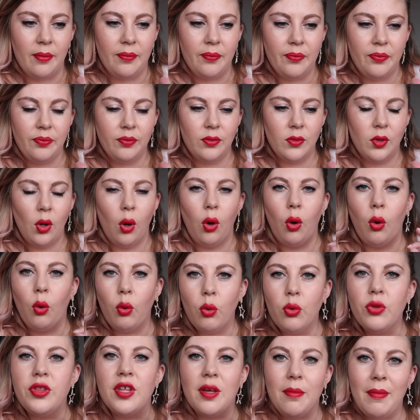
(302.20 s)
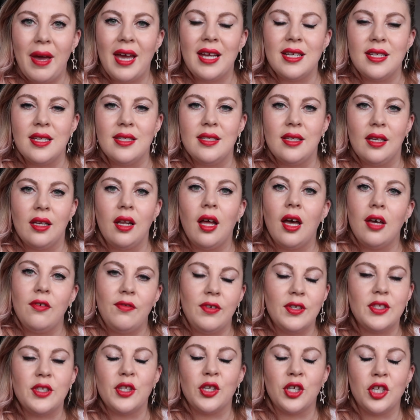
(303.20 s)
it, all that matters in
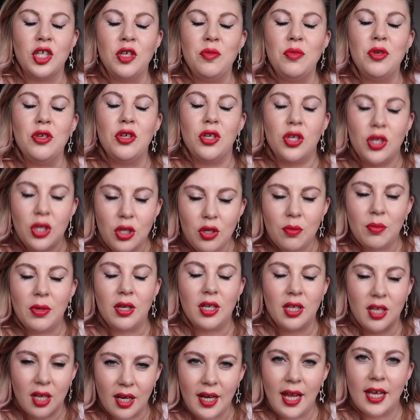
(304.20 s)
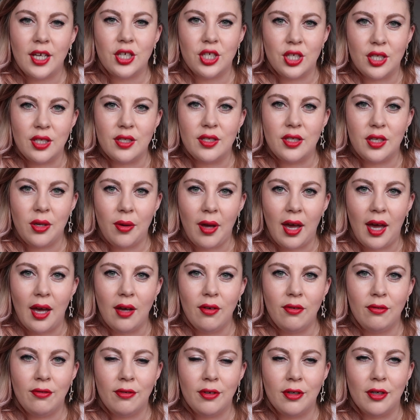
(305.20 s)
life is the human connections you
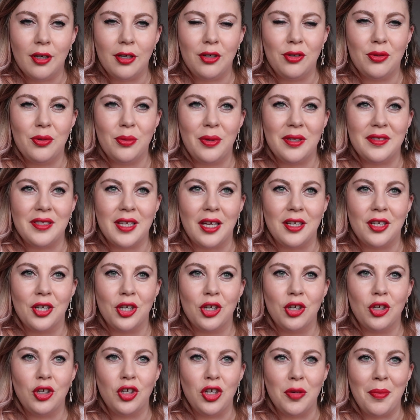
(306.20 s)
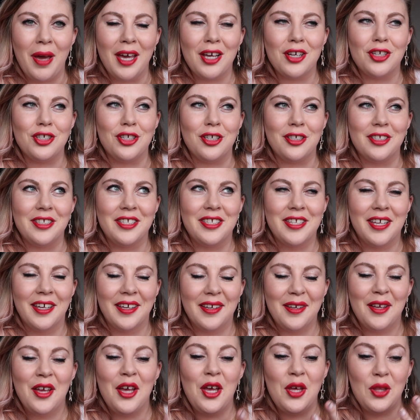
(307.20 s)
have. I always said humections,
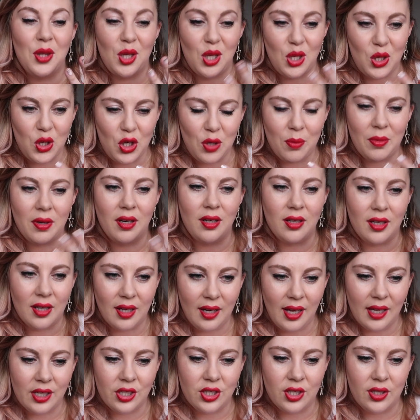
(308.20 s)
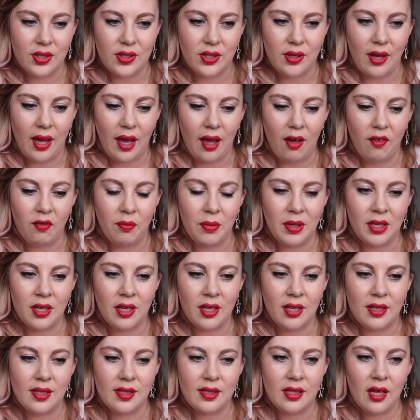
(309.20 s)
the human connections you have,
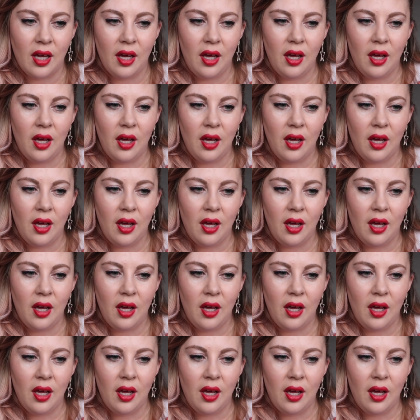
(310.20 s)
because